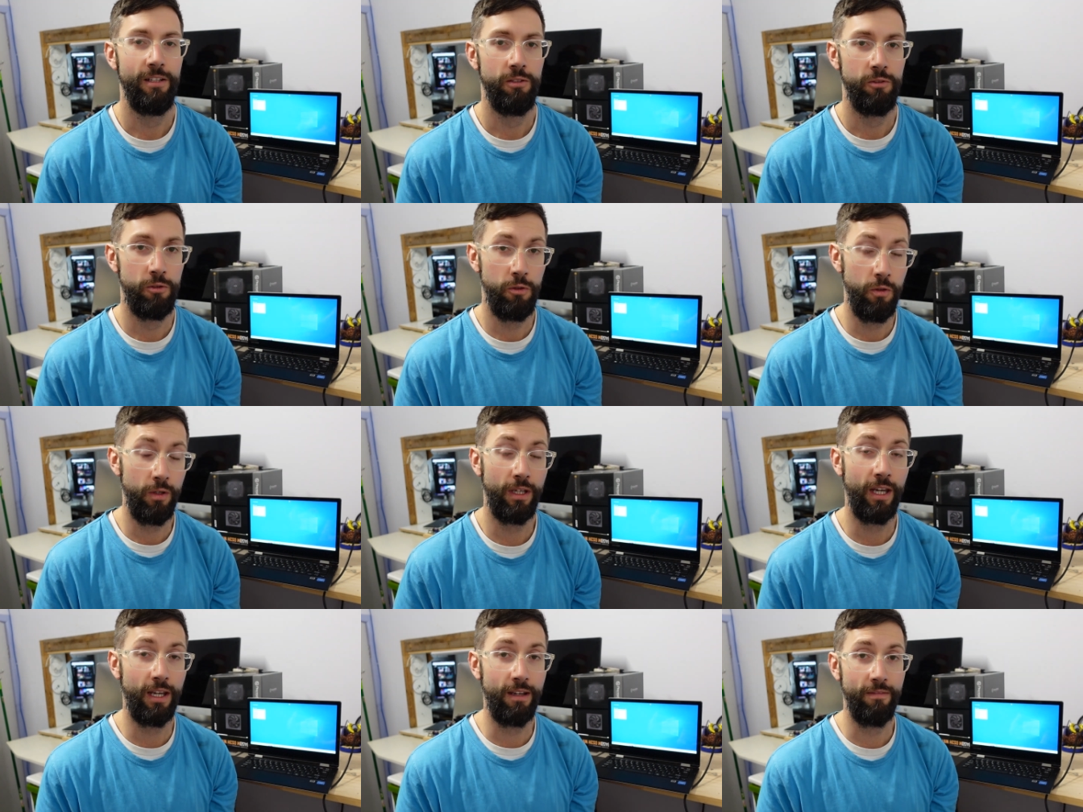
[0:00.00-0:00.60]

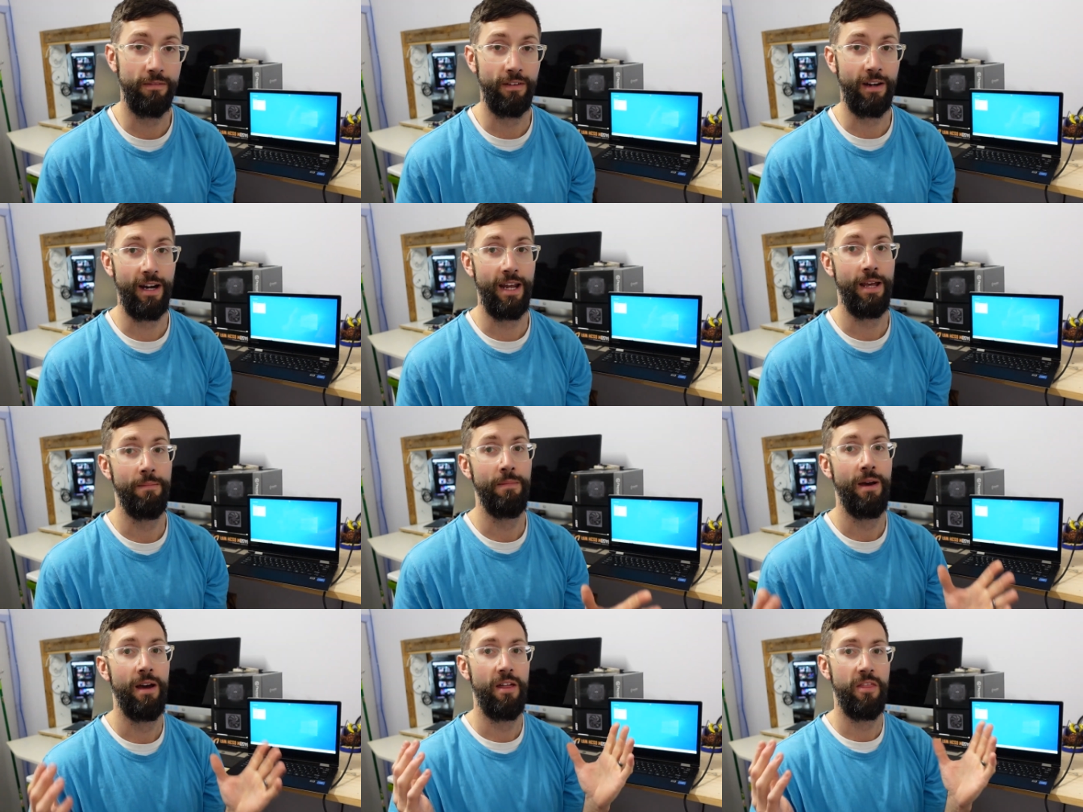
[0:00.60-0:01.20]
two gig of
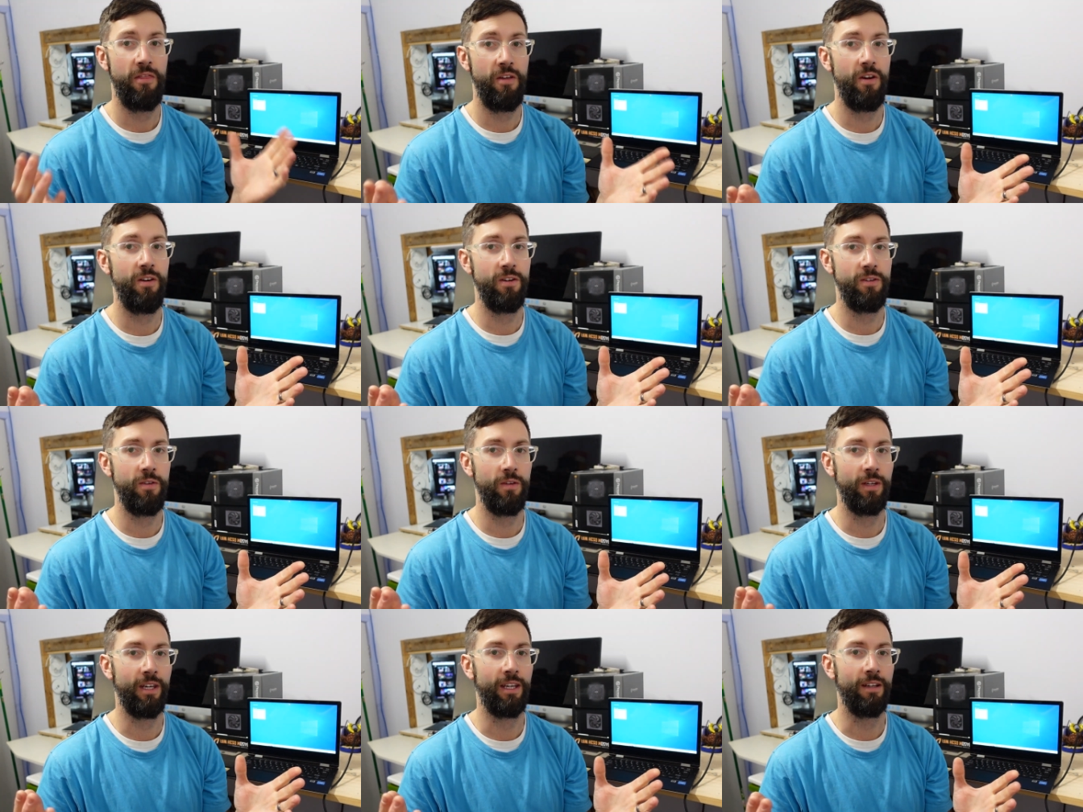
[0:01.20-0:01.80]
RAM,
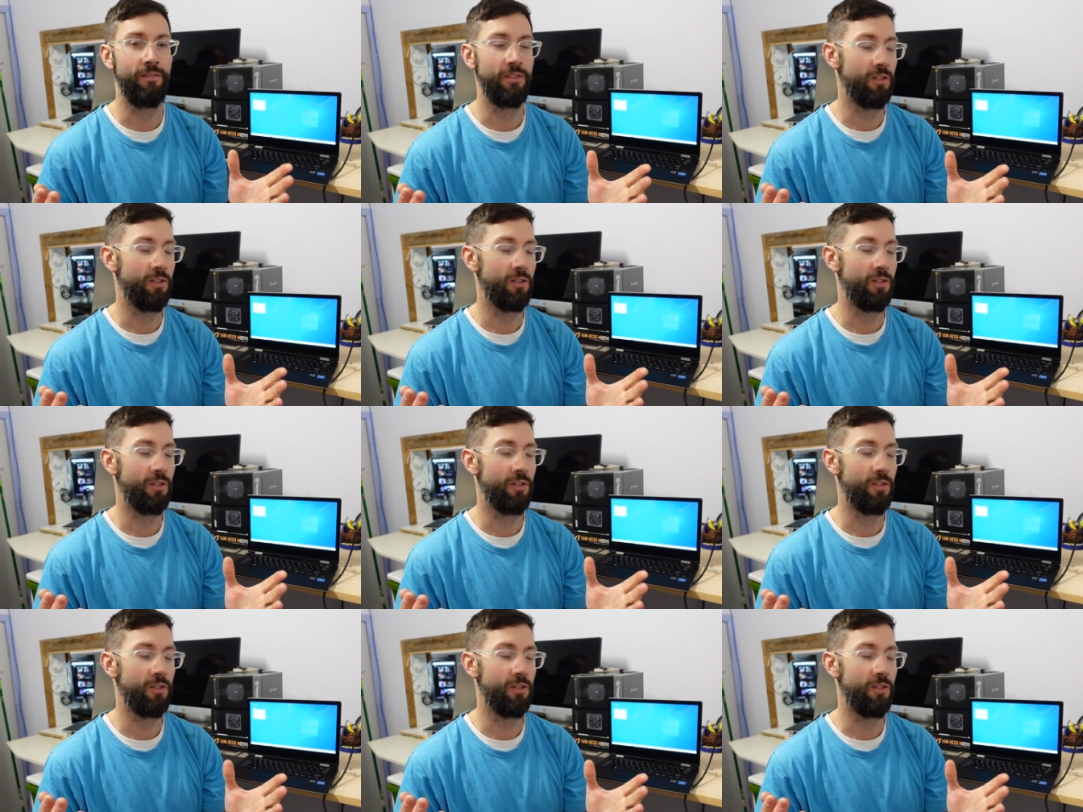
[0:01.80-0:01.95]
thirty-two gig of